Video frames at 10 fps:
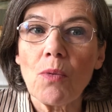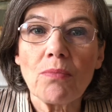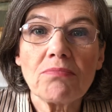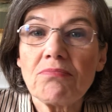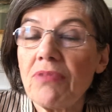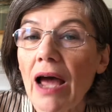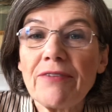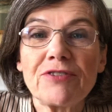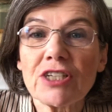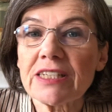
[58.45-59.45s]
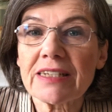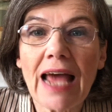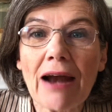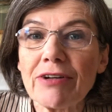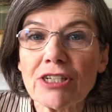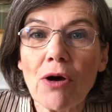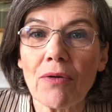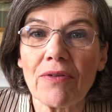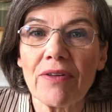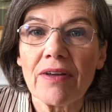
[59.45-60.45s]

life just carries on.